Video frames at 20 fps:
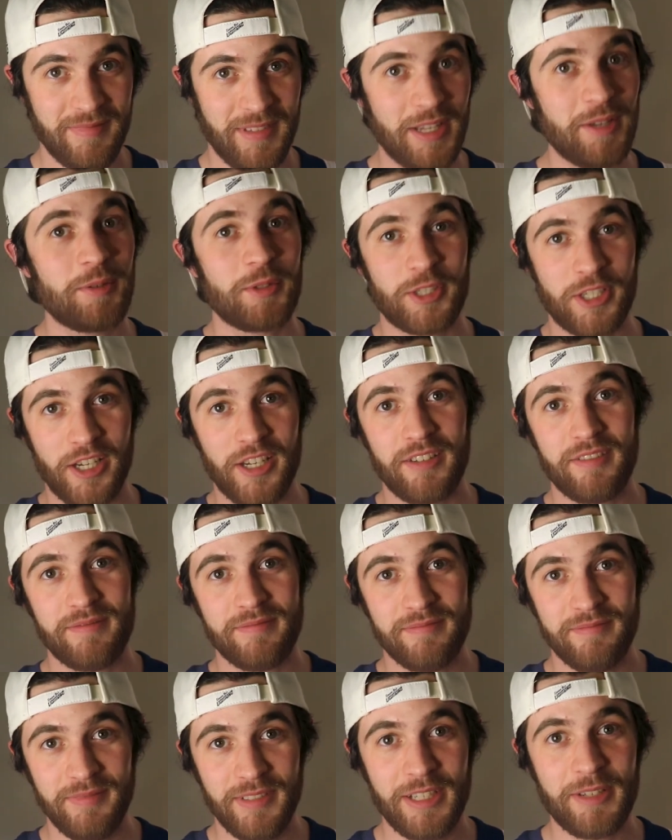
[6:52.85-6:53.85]
It was good.
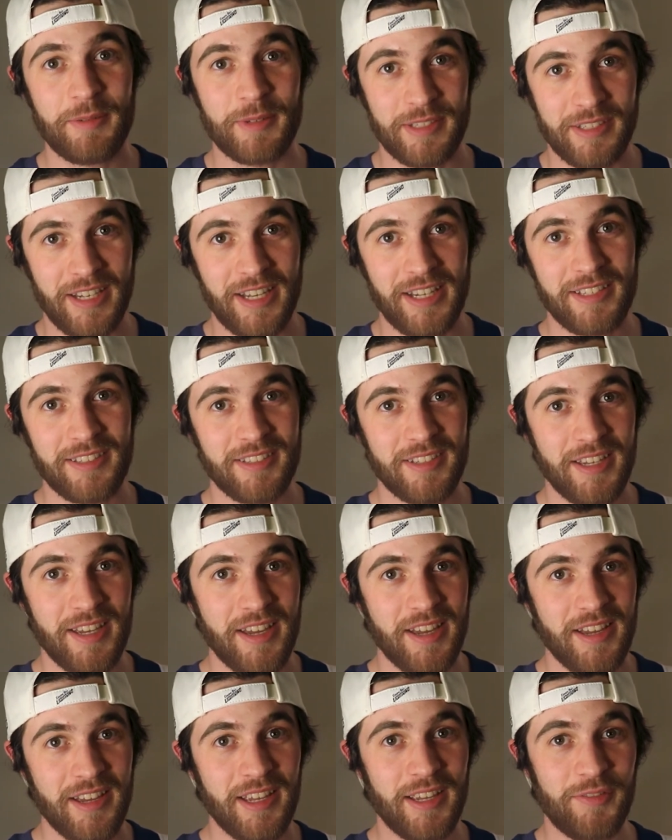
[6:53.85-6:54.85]
It was nice.
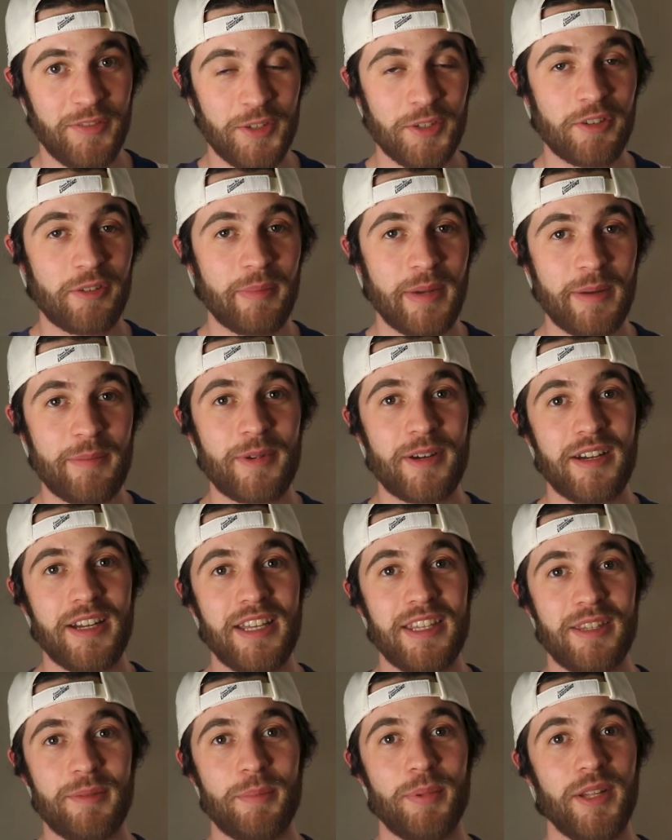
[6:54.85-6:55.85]
If you remember
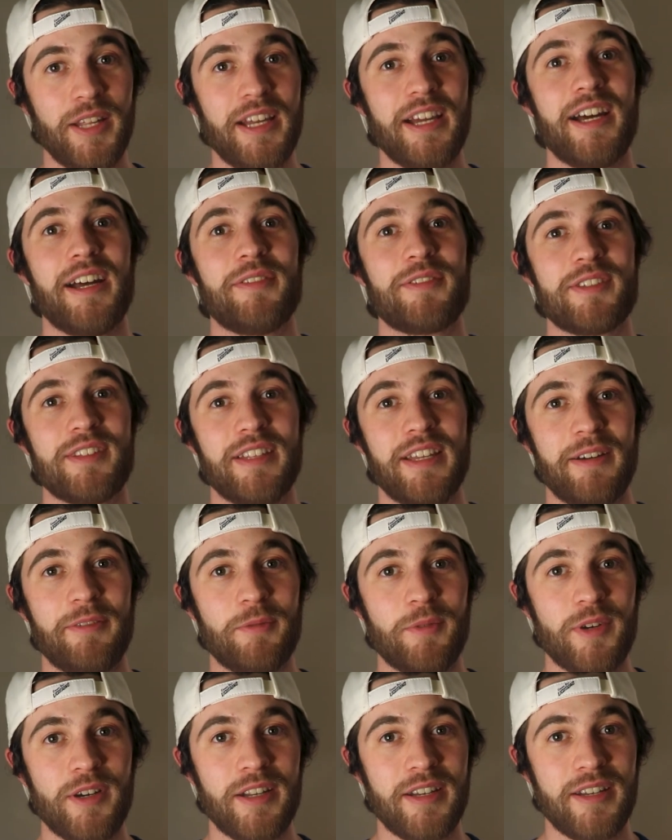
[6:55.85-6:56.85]
in the playoffs, that
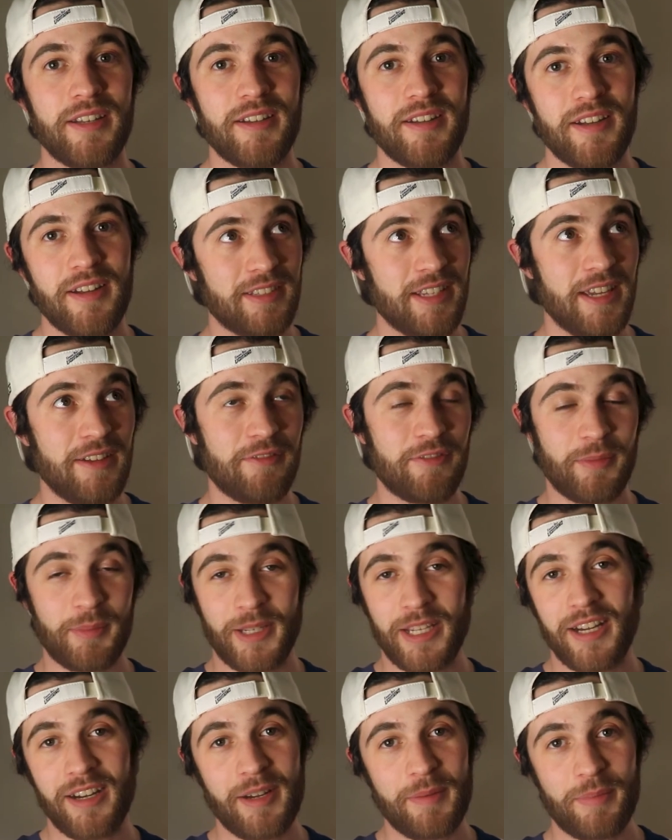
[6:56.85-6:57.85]
one save from
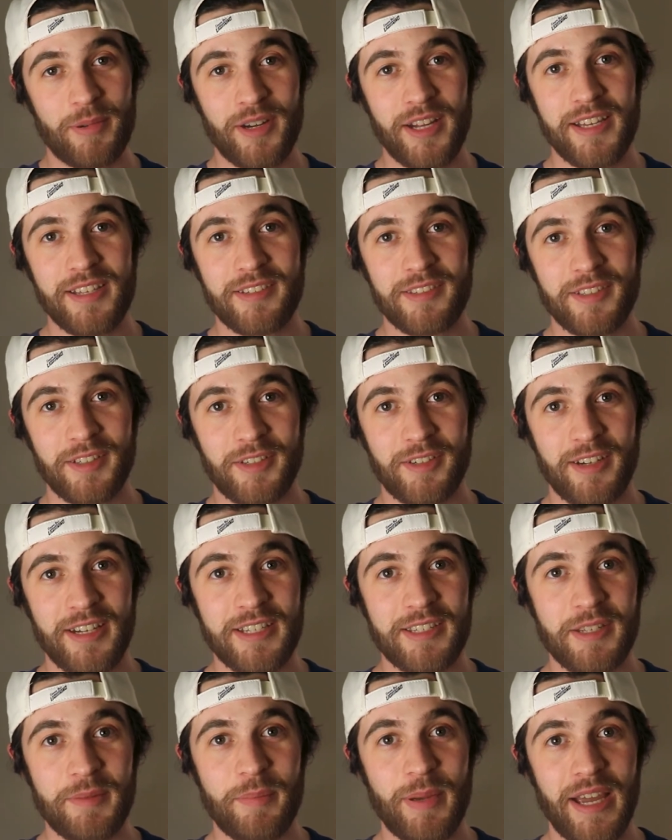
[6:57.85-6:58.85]
Carey Price, the
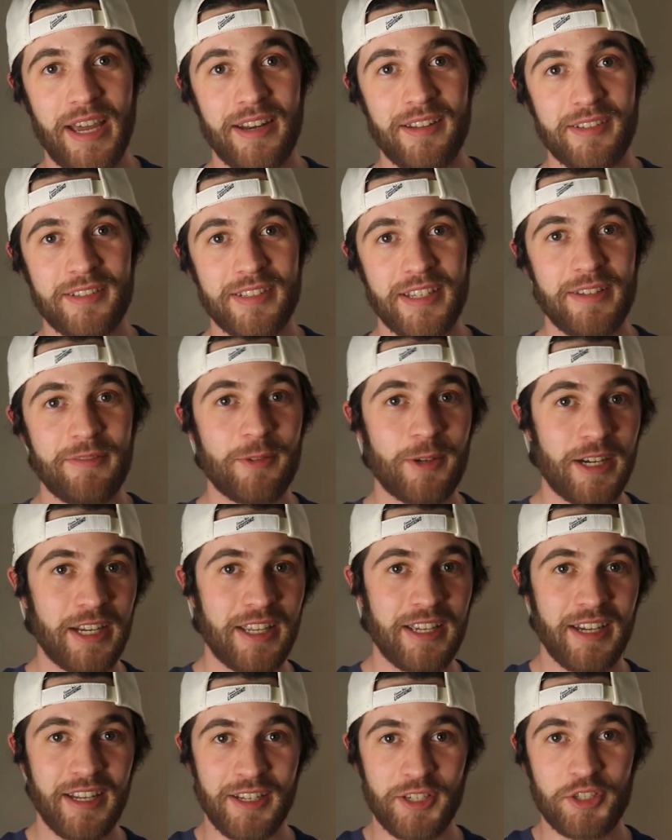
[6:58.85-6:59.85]
crazy paddle save where he
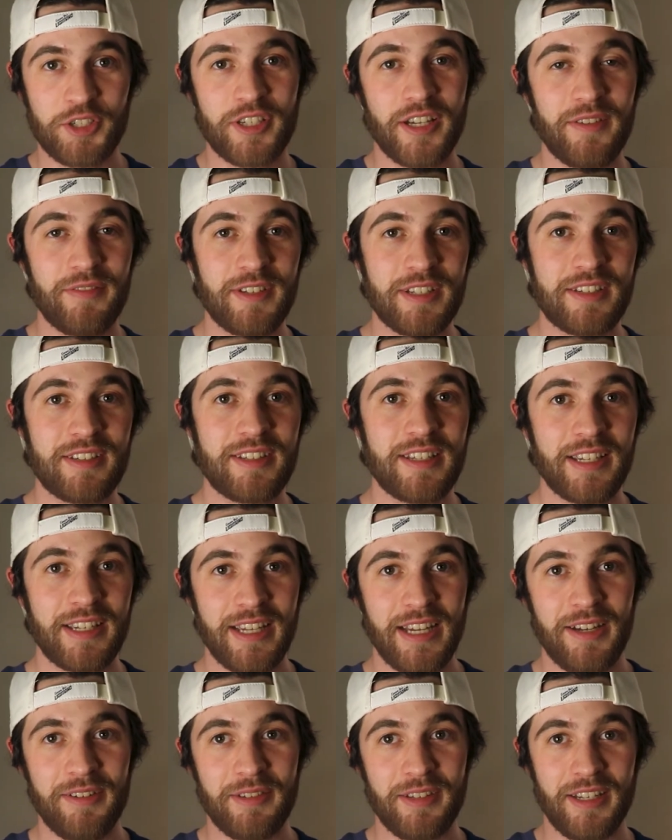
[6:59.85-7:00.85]
kind of shoved his stick
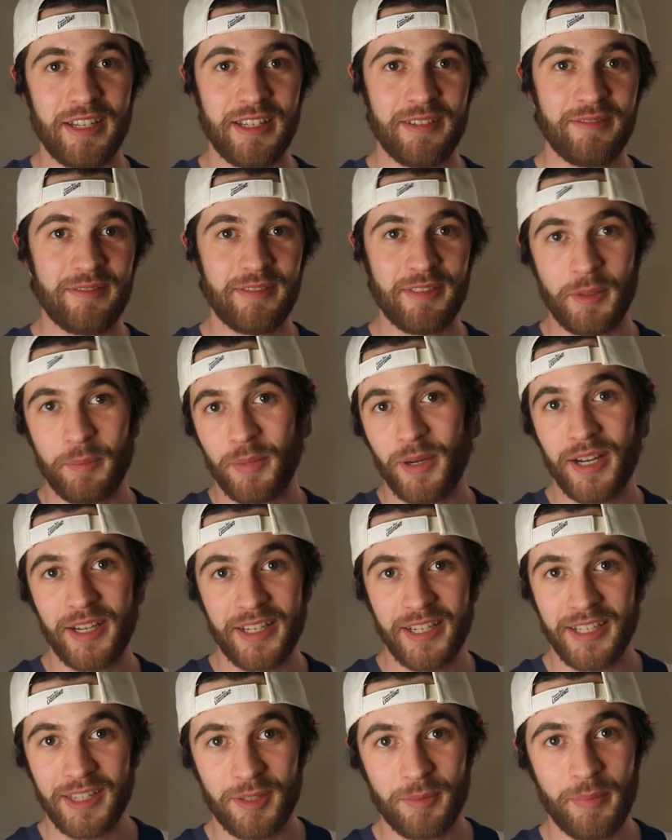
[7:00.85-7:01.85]
out and the
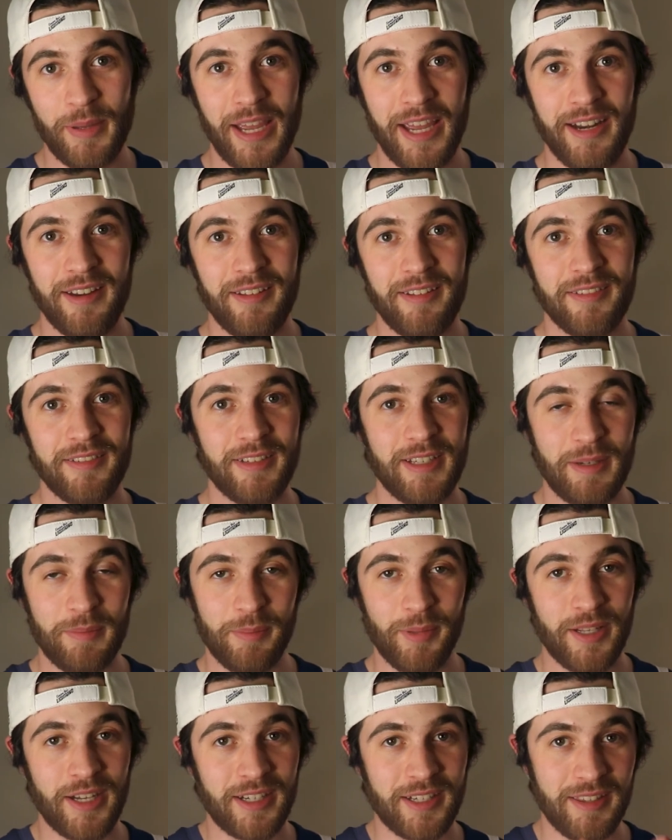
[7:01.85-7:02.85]
puck the paddle and
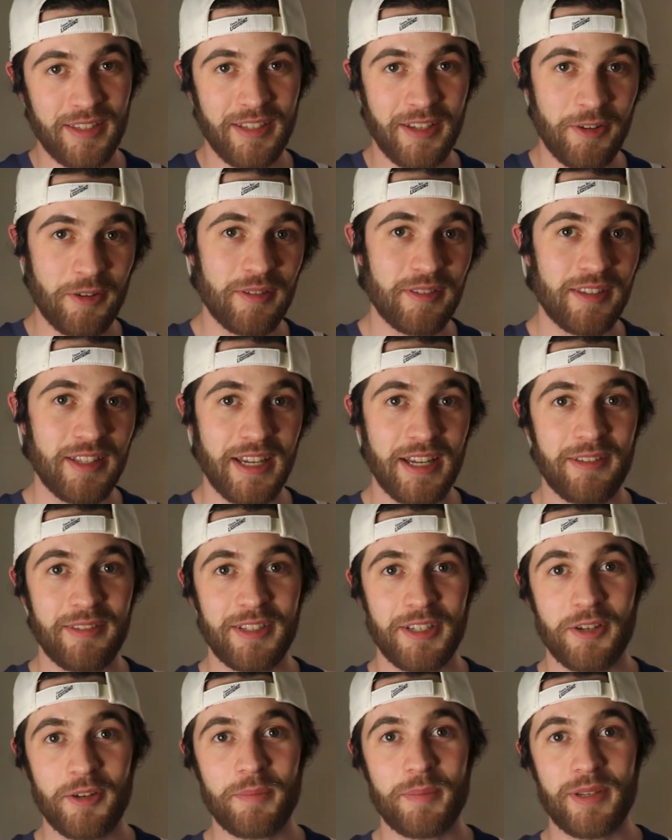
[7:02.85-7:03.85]
blocked the
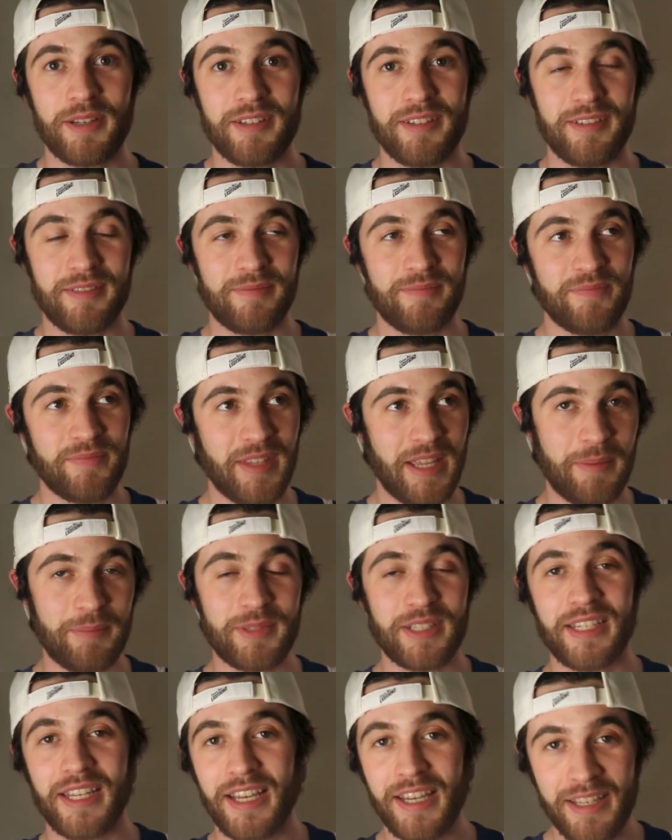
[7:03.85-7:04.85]
open
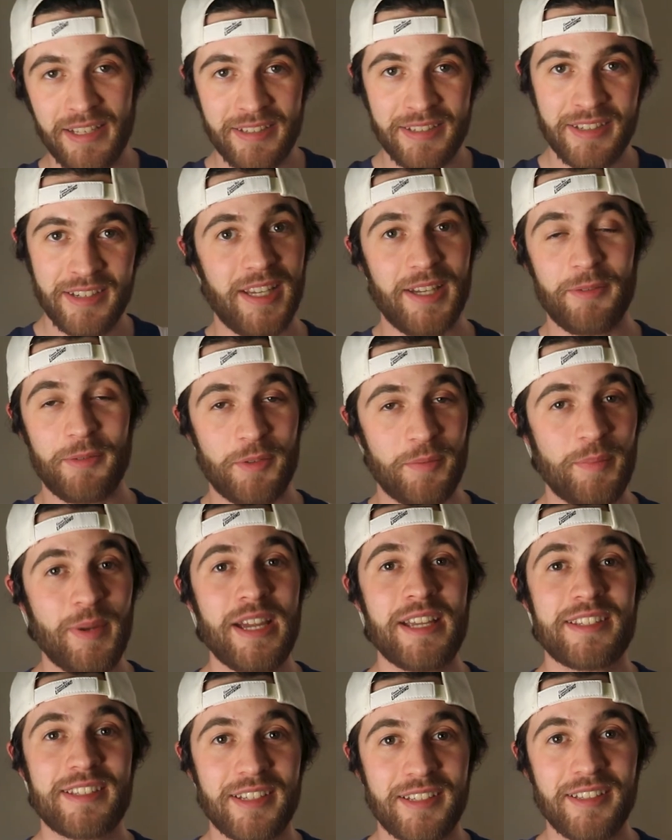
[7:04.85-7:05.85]
empty net, it was
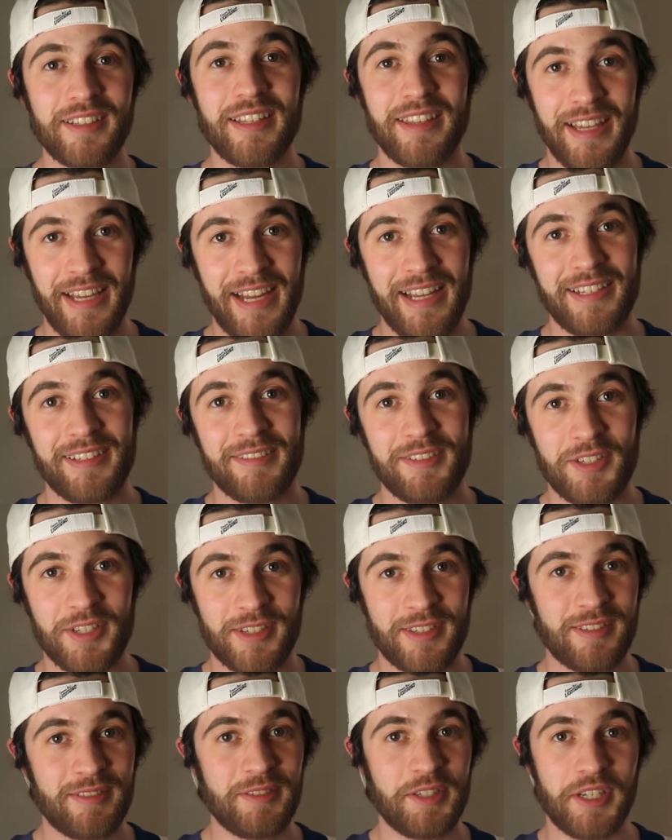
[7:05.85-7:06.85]
basically that,
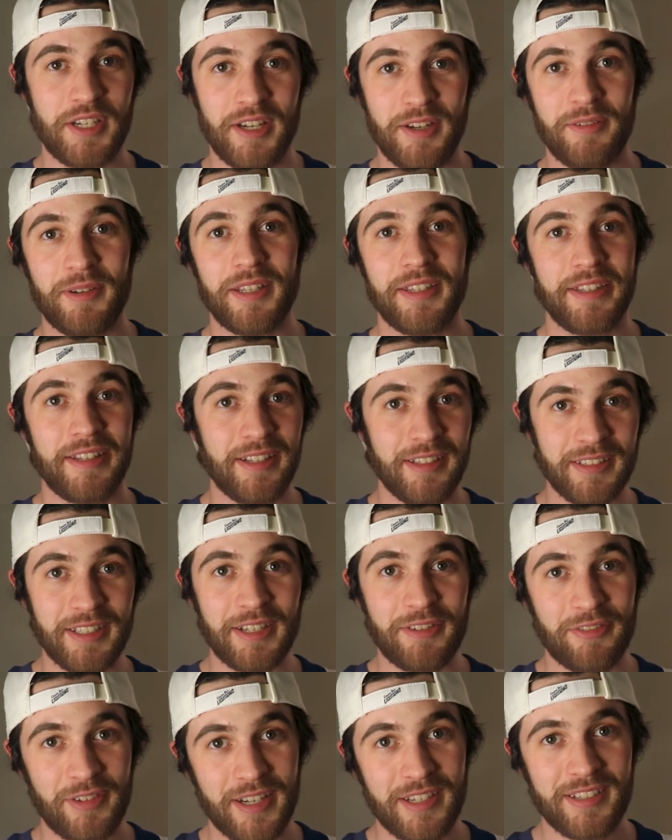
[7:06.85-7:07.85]
just, a little
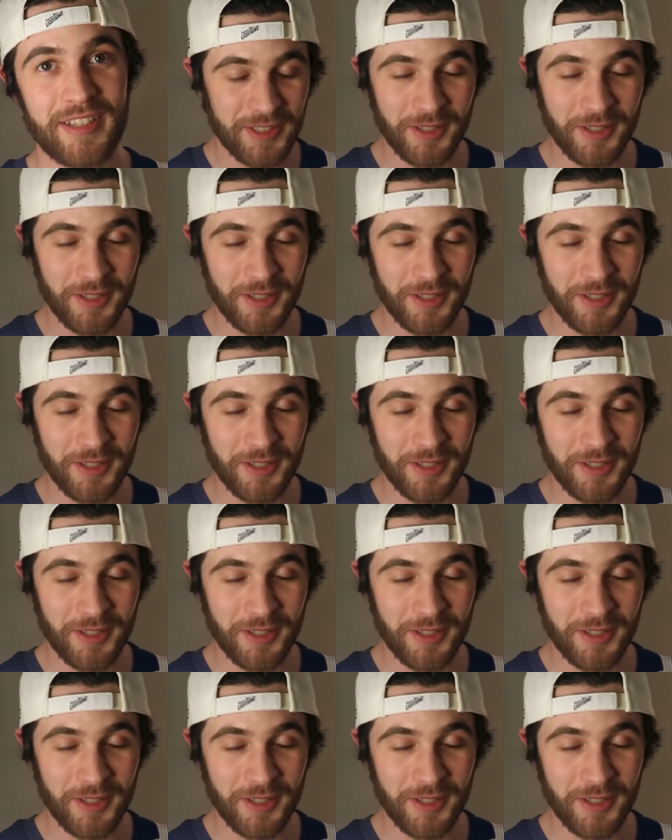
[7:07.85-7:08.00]
different.